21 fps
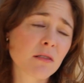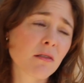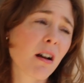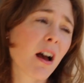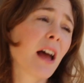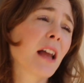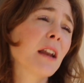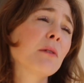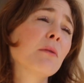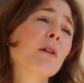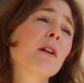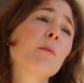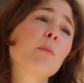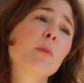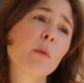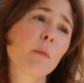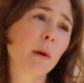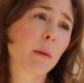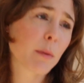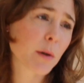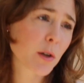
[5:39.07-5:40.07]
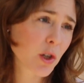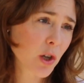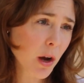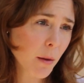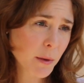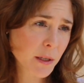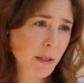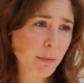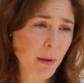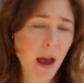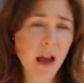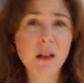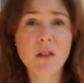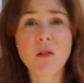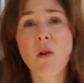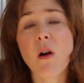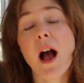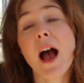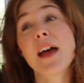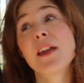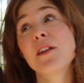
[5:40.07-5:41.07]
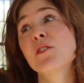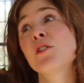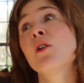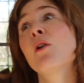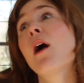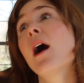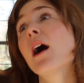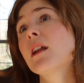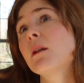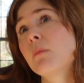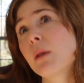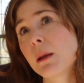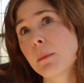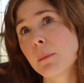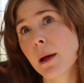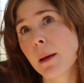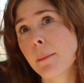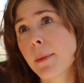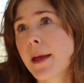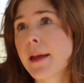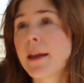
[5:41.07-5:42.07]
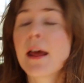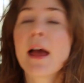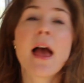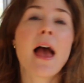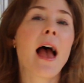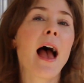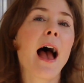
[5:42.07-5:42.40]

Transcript: or I don't want to put my pajamas back, or I don't know how to make my bed.